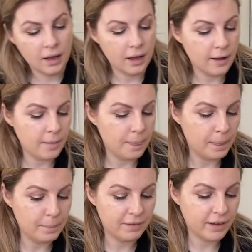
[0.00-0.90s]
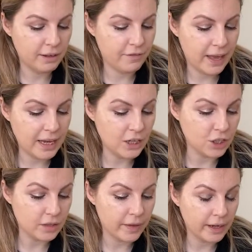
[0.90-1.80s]
um, but I've had it for
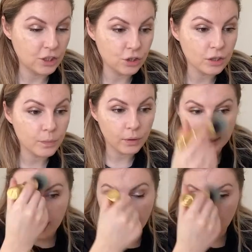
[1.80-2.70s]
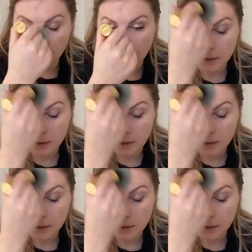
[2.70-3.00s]
ages and then I just pulled it out